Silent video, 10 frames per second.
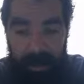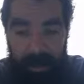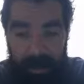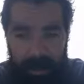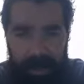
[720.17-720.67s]

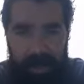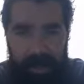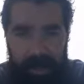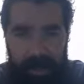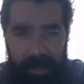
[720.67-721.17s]
So yeah, like
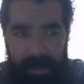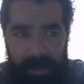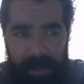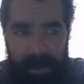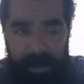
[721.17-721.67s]

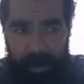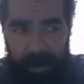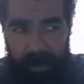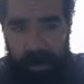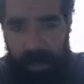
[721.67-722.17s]
human,
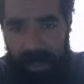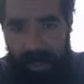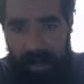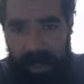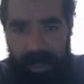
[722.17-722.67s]
we're
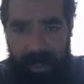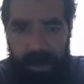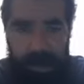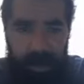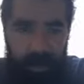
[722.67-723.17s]
wise, wise
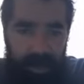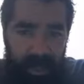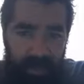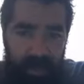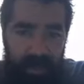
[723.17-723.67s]
Homo
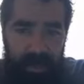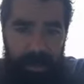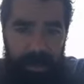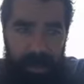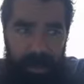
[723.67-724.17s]
sapiens.
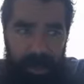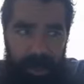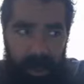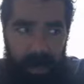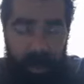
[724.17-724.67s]

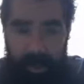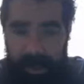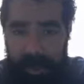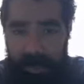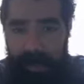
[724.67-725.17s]
Our
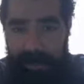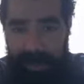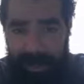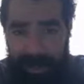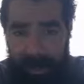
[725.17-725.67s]
weapon is our
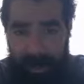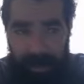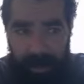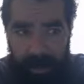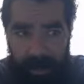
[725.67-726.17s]
mind.
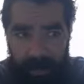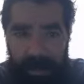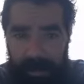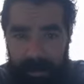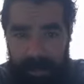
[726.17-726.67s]

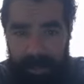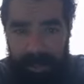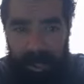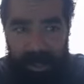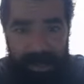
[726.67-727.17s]
Fucking
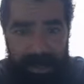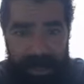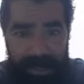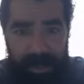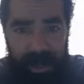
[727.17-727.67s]
child's
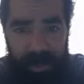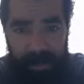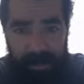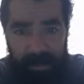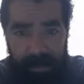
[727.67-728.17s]
mind is sharp.
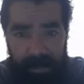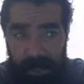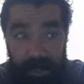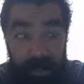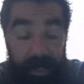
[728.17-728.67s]
We
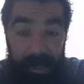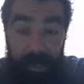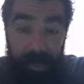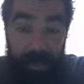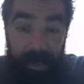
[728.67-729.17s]
don't know how to
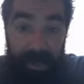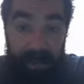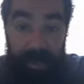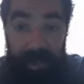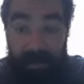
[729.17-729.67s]
use it. That's
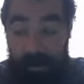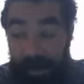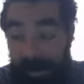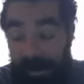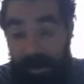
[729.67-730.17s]
why they could make
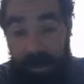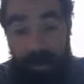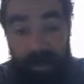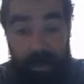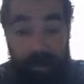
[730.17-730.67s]
fun of
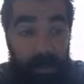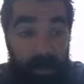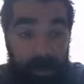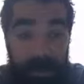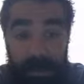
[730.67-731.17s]
people and
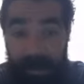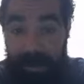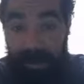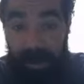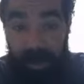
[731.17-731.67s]
bully and this
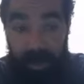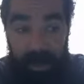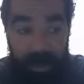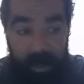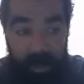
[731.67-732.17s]
and that.
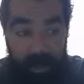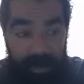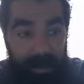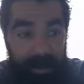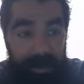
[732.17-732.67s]
I
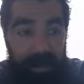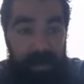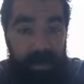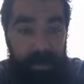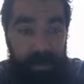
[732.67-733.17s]
would tease
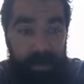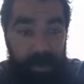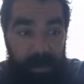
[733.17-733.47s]
kids too.